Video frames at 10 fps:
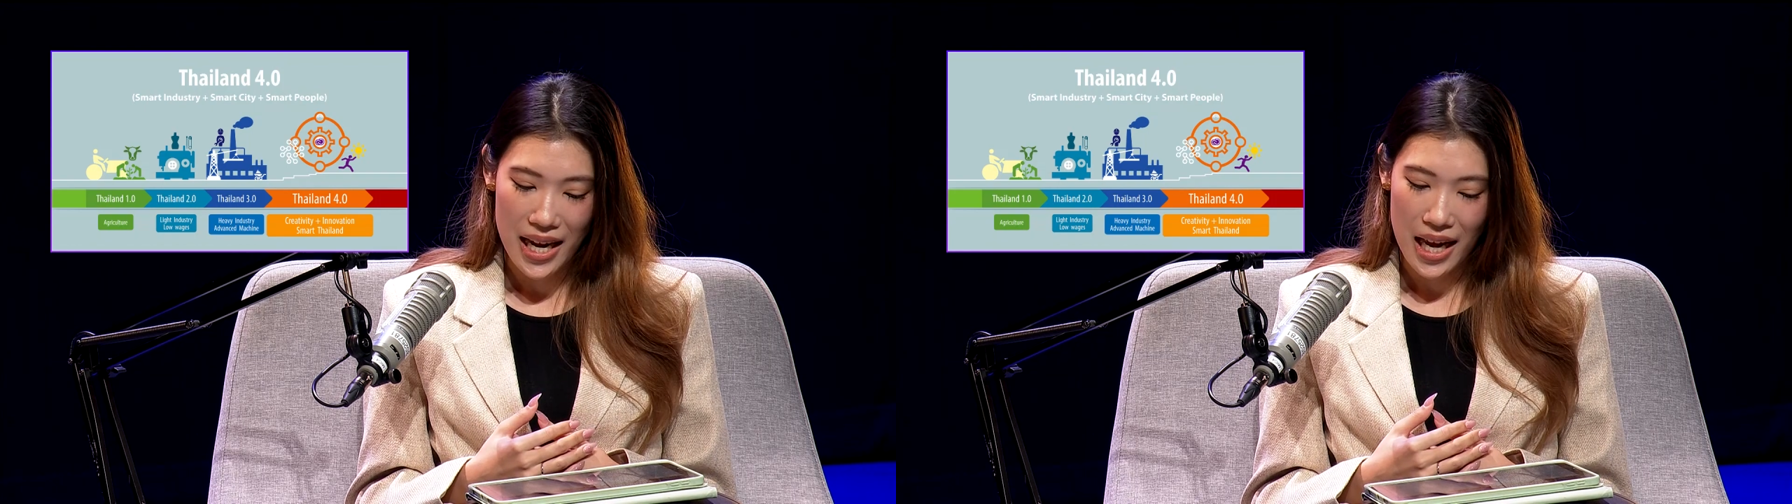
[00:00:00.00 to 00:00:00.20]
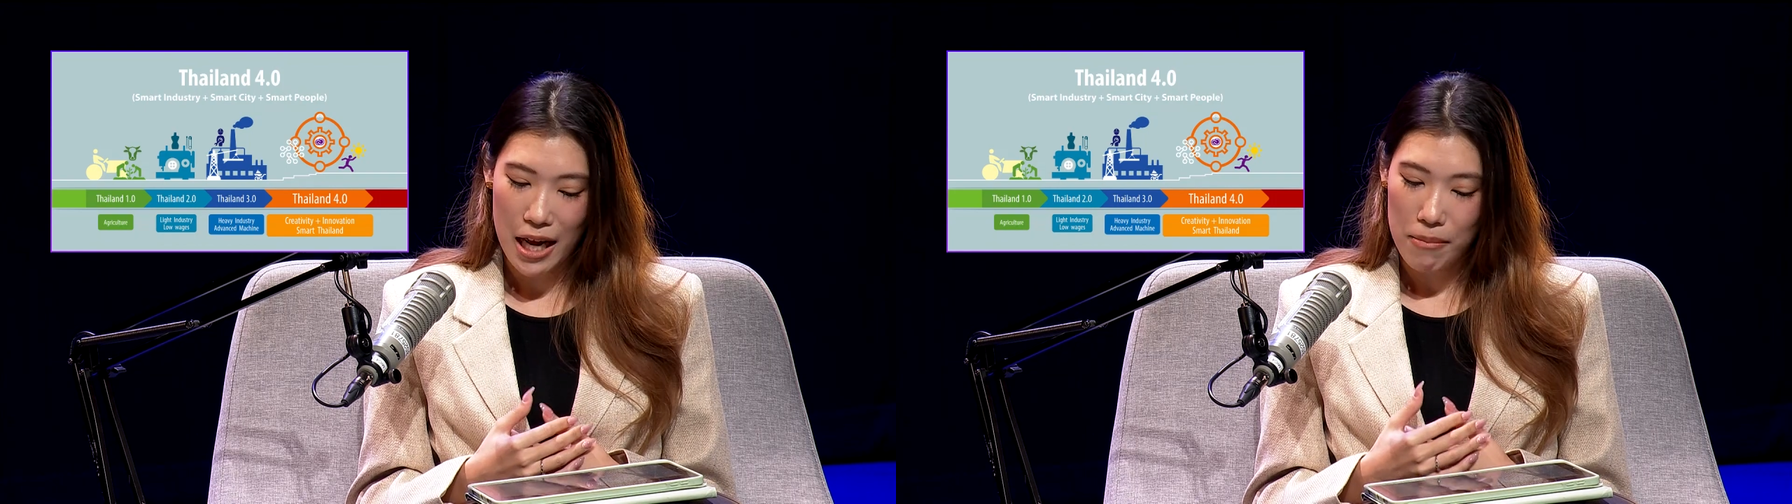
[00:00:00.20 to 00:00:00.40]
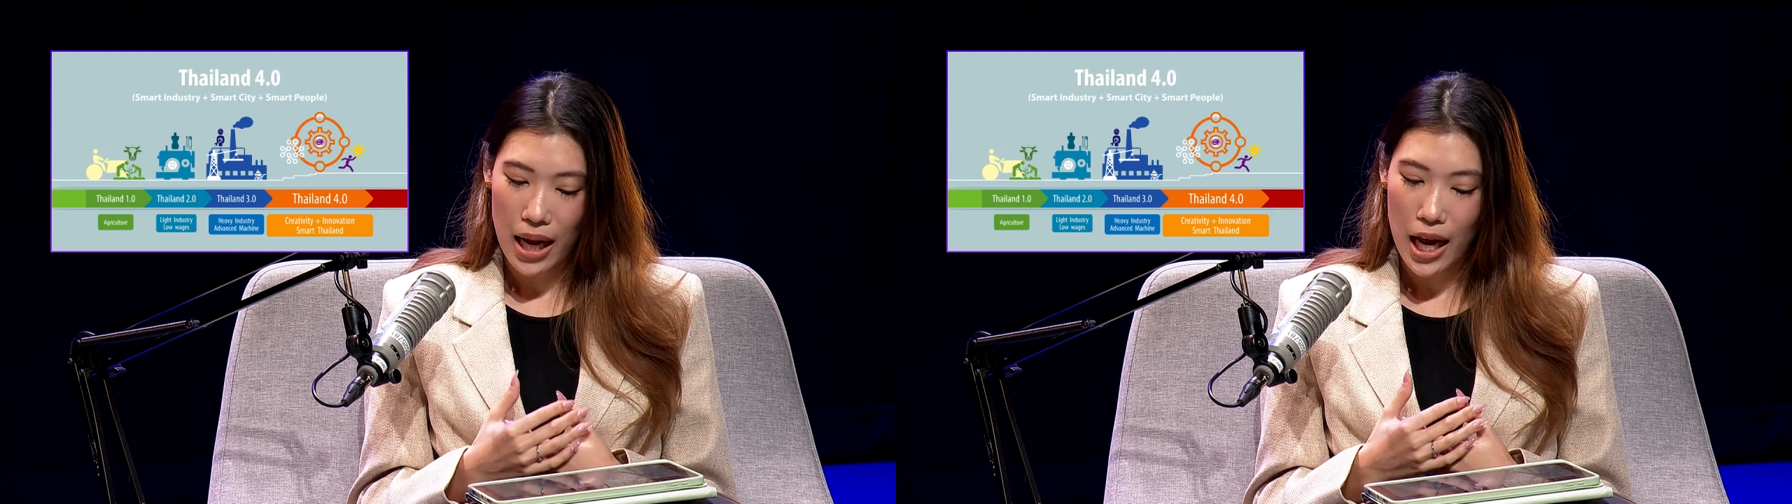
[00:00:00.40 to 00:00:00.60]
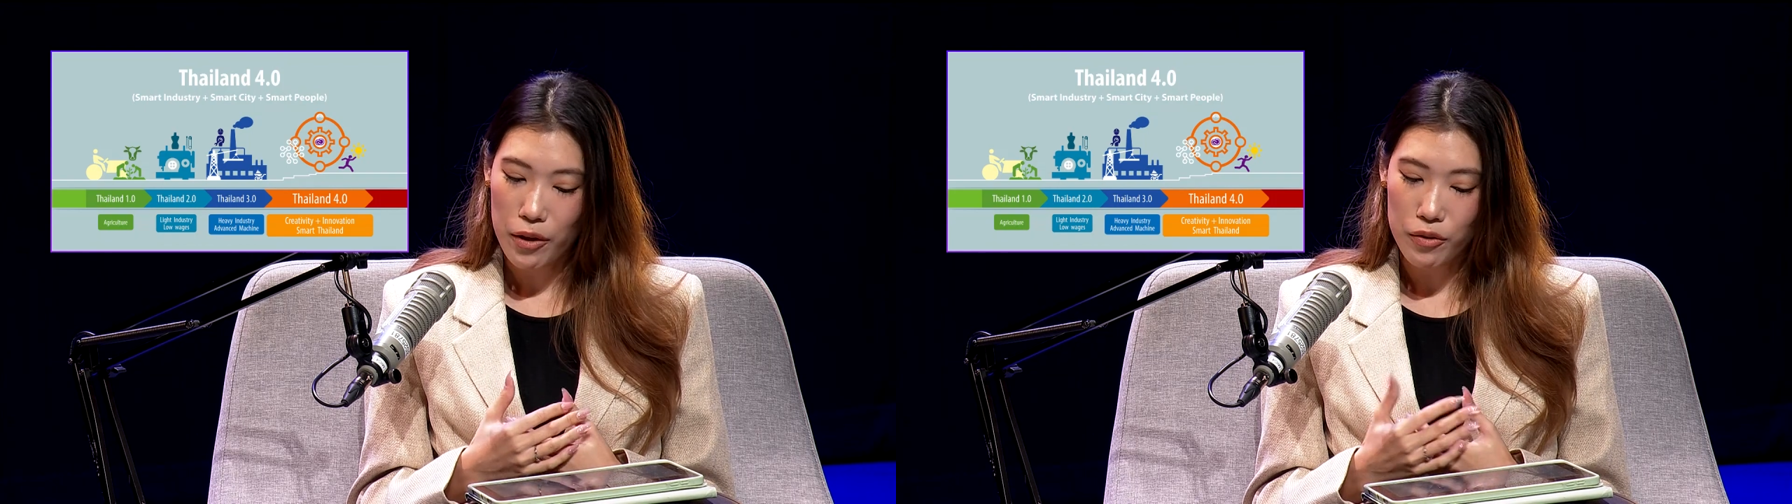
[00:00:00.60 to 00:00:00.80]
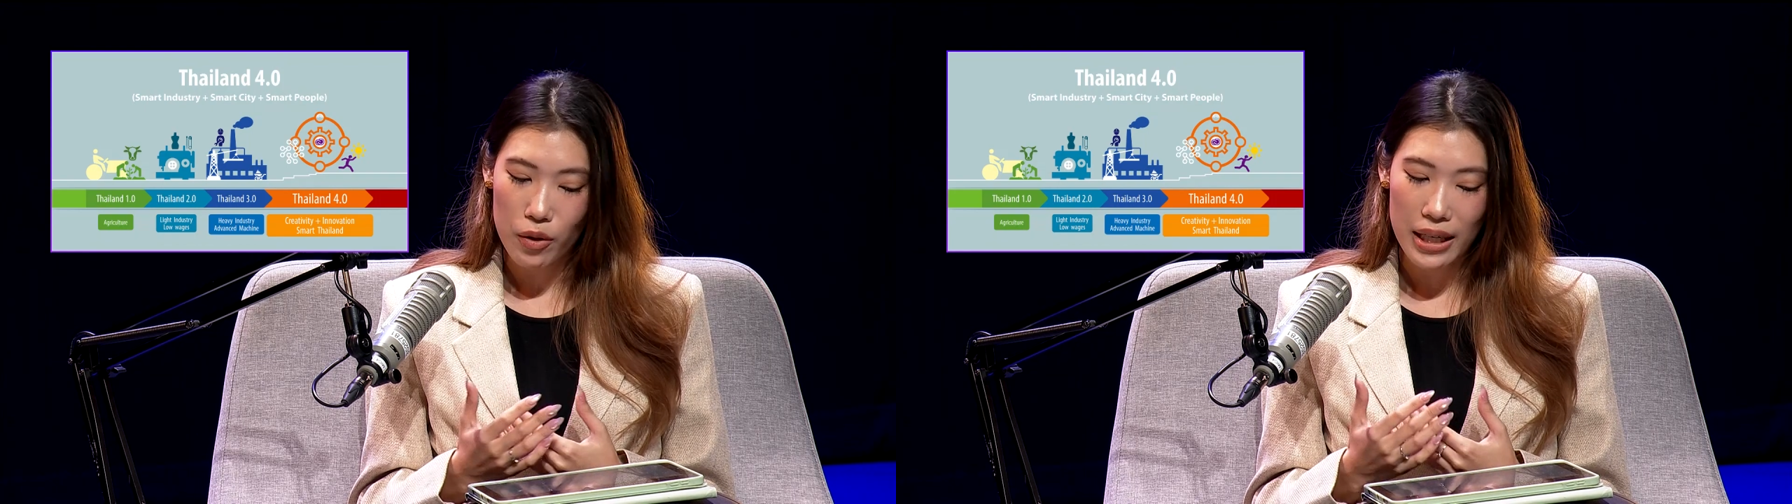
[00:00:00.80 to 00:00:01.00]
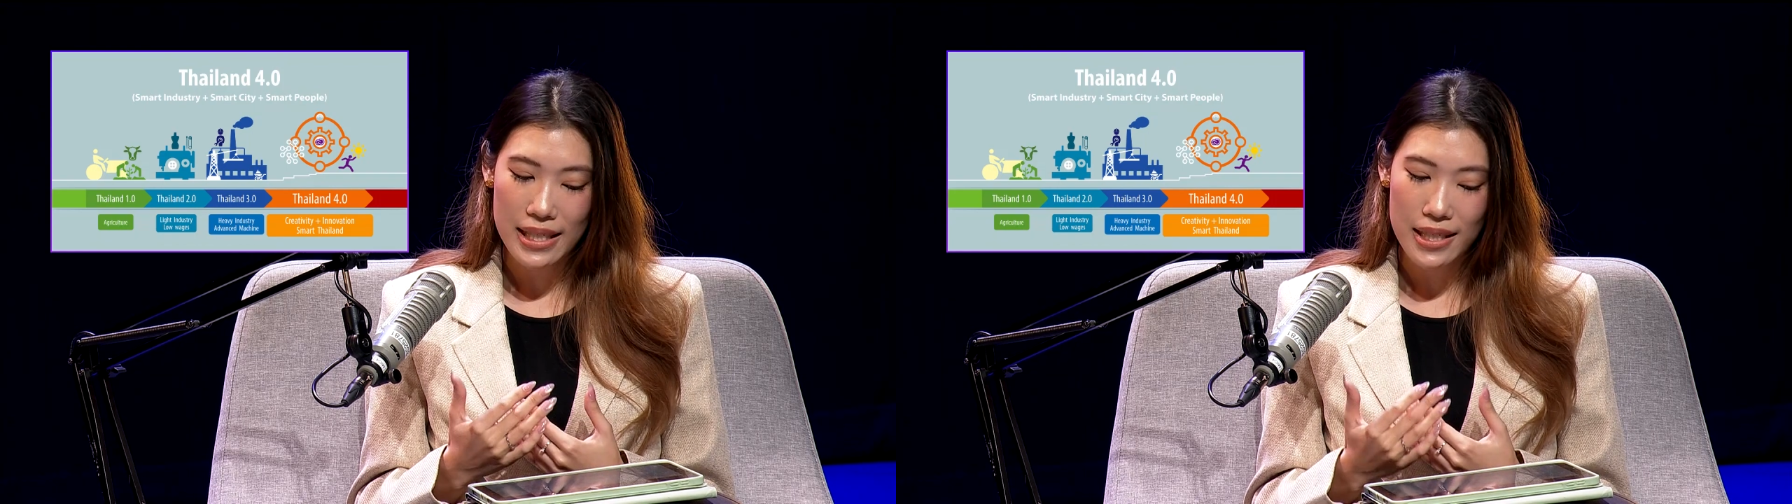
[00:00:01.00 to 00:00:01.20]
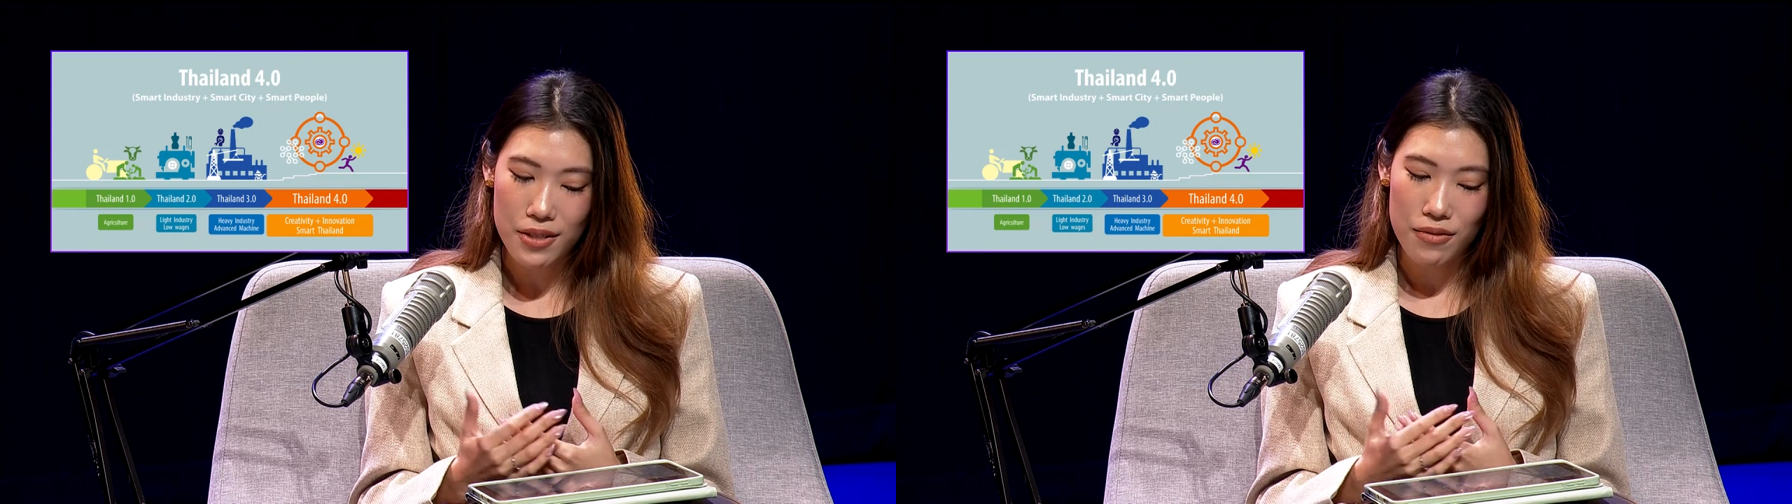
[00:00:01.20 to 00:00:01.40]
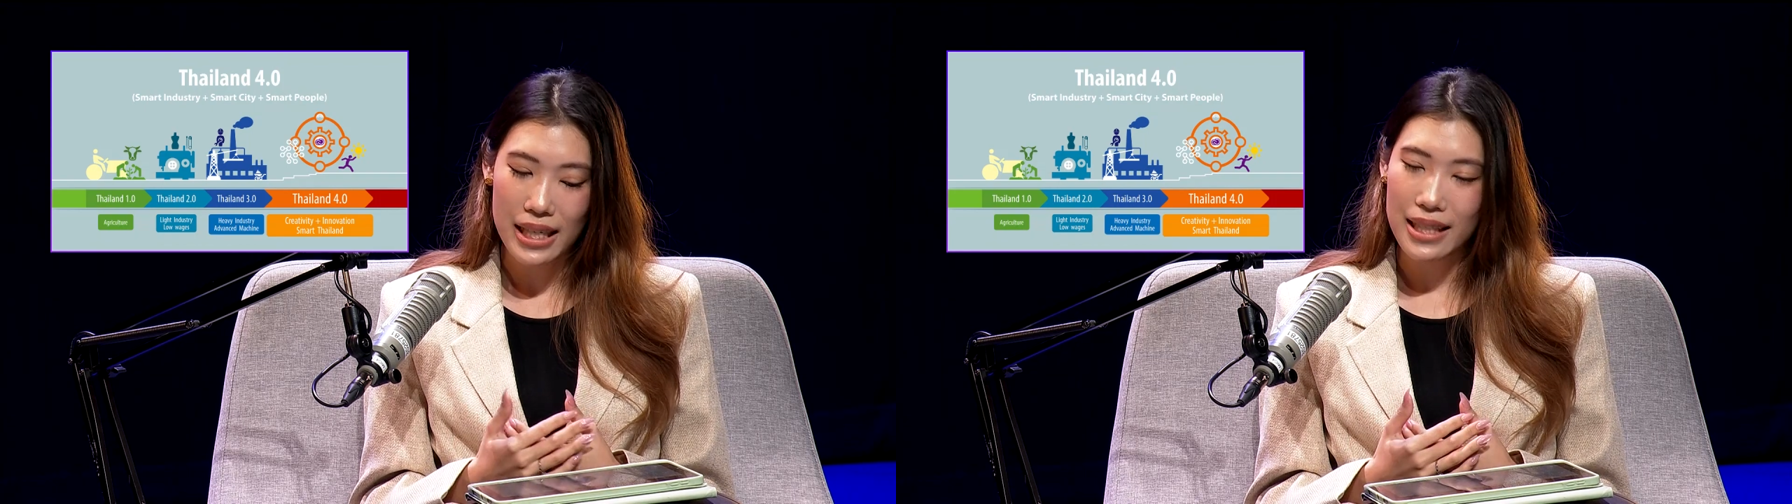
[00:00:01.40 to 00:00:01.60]
high-growth
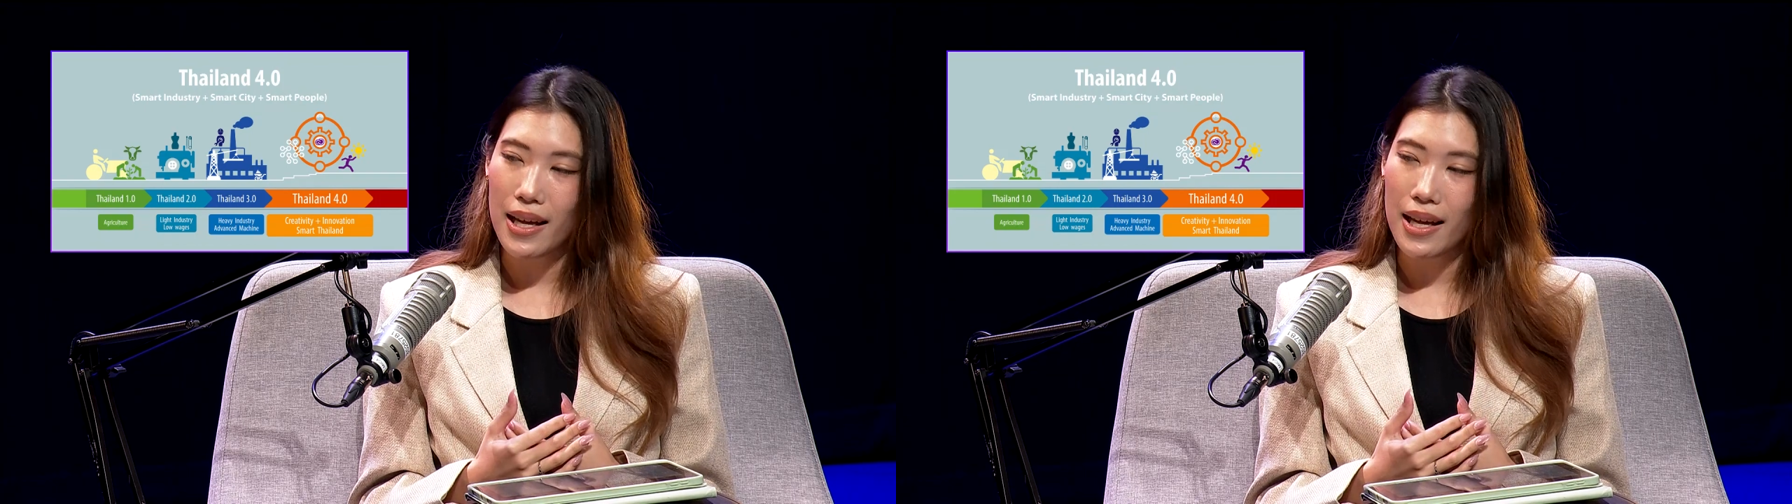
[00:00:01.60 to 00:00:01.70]
industry